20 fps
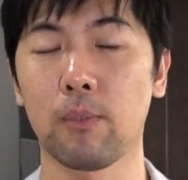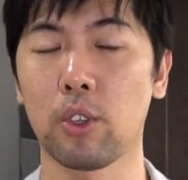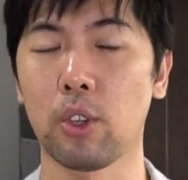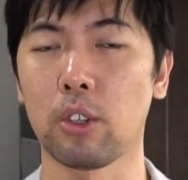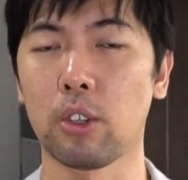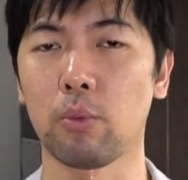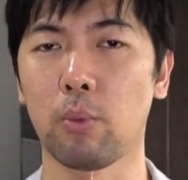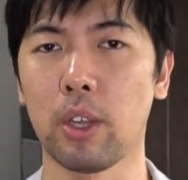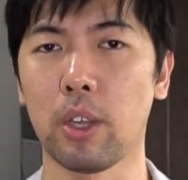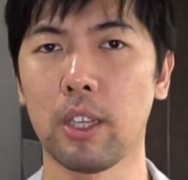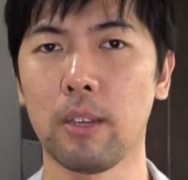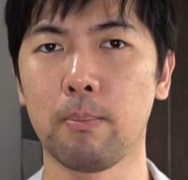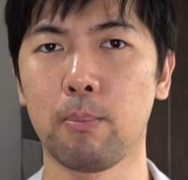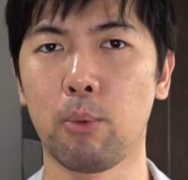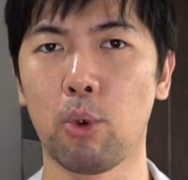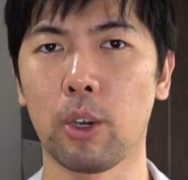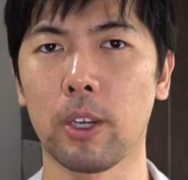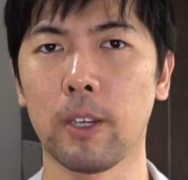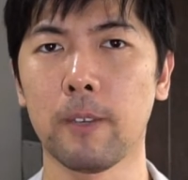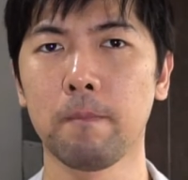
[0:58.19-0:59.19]
So it's really
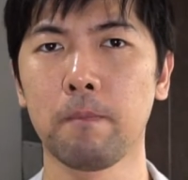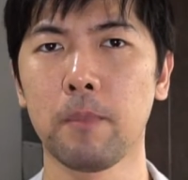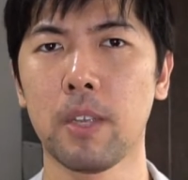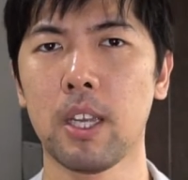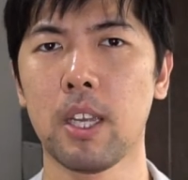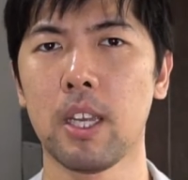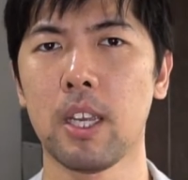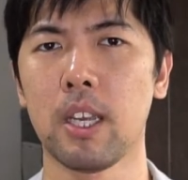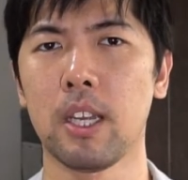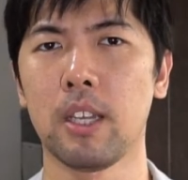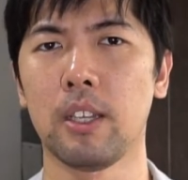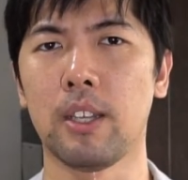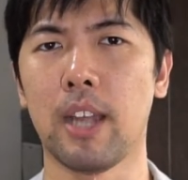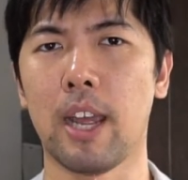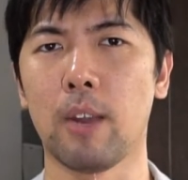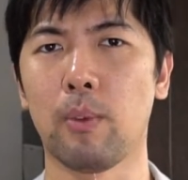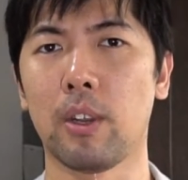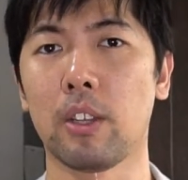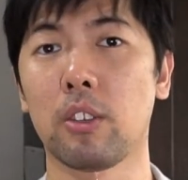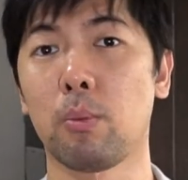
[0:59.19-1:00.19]
important
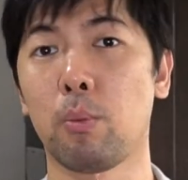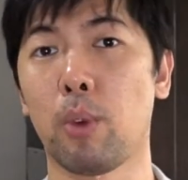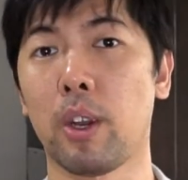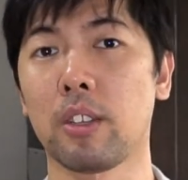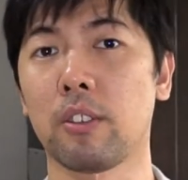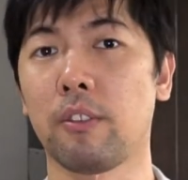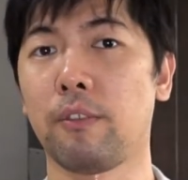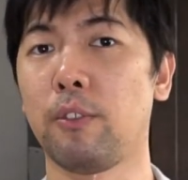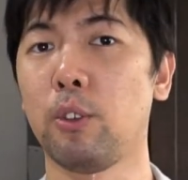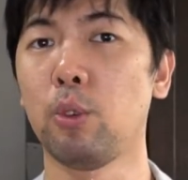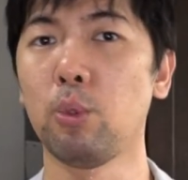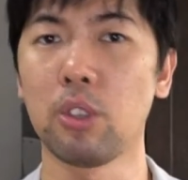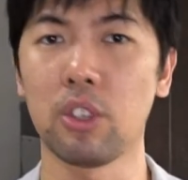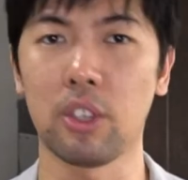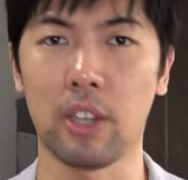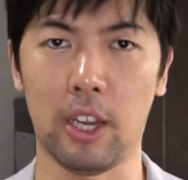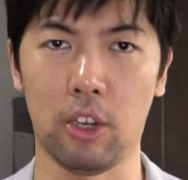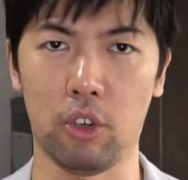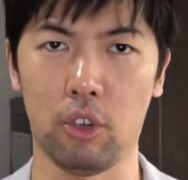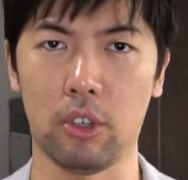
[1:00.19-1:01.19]
that ransomware has a few
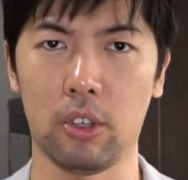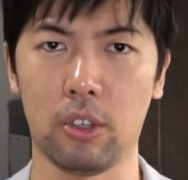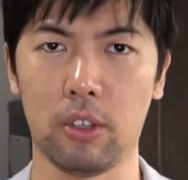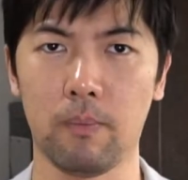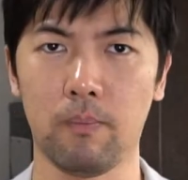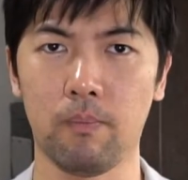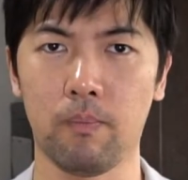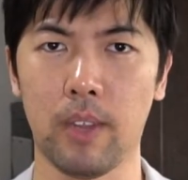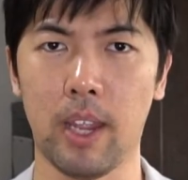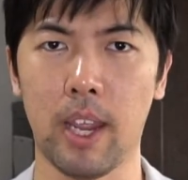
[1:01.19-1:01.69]
stages.